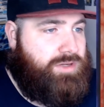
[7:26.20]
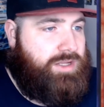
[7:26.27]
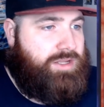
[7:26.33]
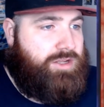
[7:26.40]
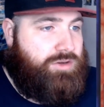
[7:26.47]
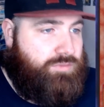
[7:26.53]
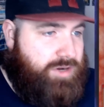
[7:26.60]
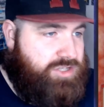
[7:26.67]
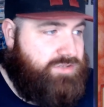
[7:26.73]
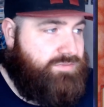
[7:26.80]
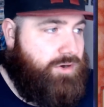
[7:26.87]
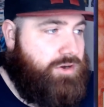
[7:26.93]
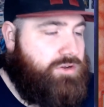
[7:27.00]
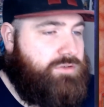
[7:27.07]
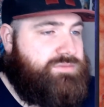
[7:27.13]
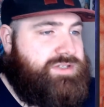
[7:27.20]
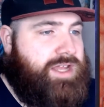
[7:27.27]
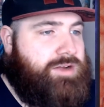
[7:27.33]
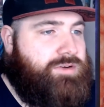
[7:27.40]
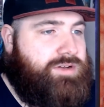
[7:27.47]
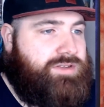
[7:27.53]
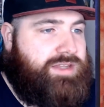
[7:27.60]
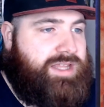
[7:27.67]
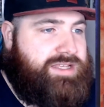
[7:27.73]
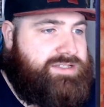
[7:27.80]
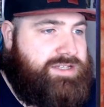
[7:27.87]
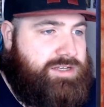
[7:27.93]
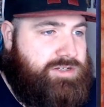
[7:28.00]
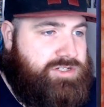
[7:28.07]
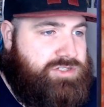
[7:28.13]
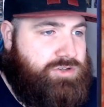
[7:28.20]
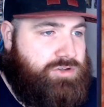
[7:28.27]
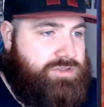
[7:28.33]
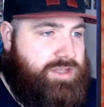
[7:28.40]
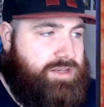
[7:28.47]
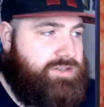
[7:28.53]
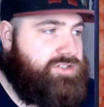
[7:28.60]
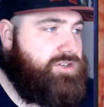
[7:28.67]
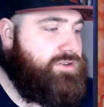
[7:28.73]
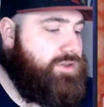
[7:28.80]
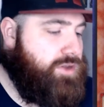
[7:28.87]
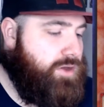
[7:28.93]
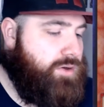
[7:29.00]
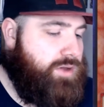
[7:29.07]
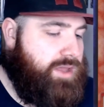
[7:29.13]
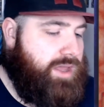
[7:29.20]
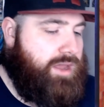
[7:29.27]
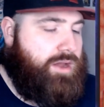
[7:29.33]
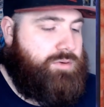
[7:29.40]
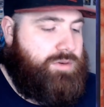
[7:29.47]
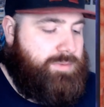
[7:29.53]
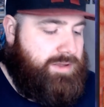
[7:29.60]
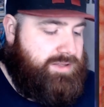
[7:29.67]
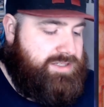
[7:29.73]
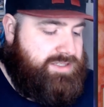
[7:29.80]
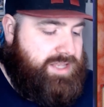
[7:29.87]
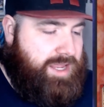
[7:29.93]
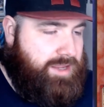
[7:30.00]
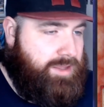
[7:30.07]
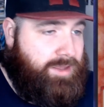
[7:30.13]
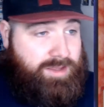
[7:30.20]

Rage of Ra comes out, and then that's it. You're stuck then. So you go, okay, I want to play this deck.